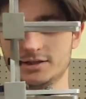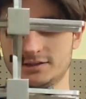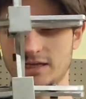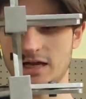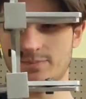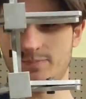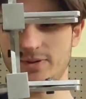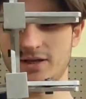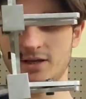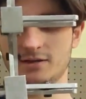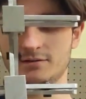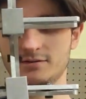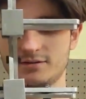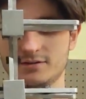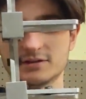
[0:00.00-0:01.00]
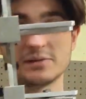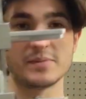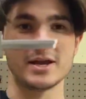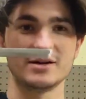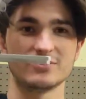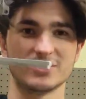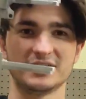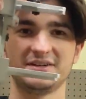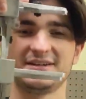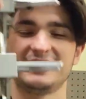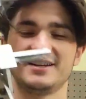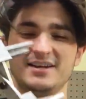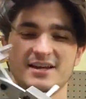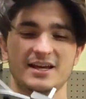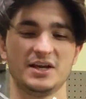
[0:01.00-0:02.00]
That being the main one,
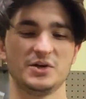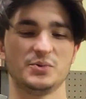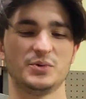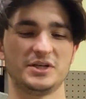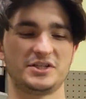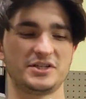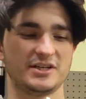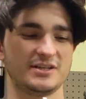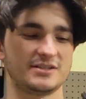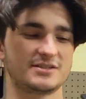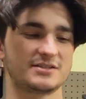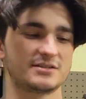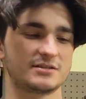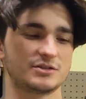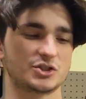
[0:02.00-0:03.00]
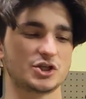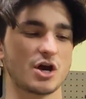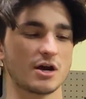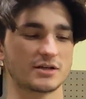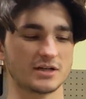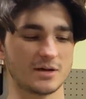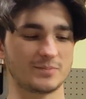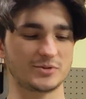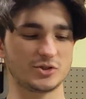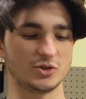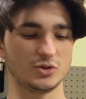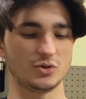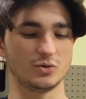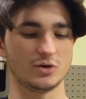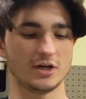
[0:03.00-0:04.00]
which is chalked up
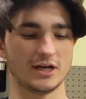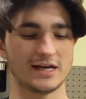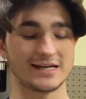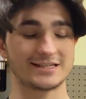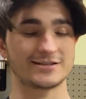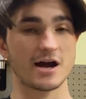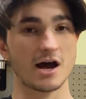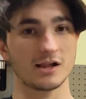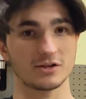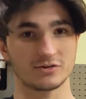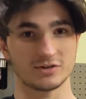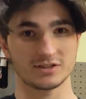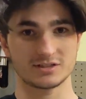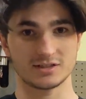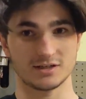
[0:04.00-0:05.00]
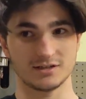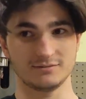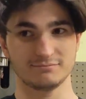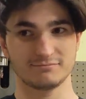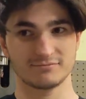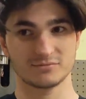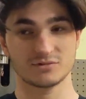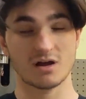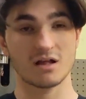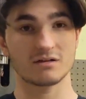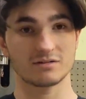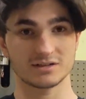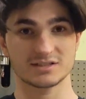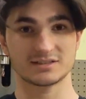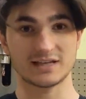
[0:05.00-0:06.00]
to tolerance
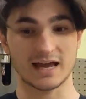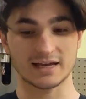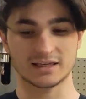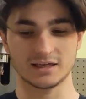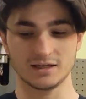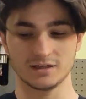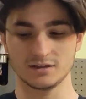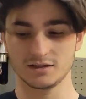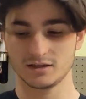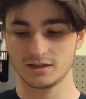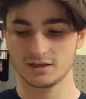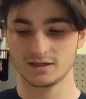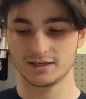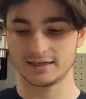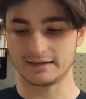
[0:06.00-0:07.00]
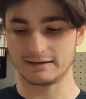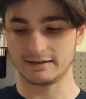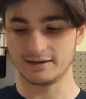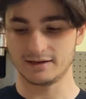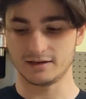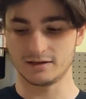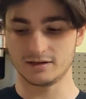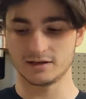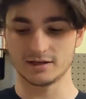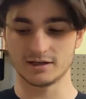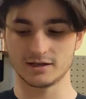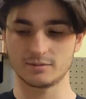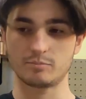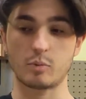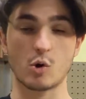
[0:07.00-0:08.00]
stacking, and
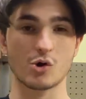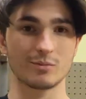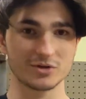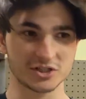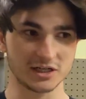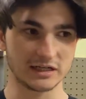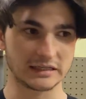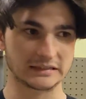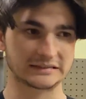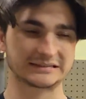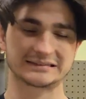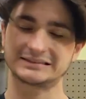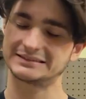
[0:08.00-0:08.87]
poor machining.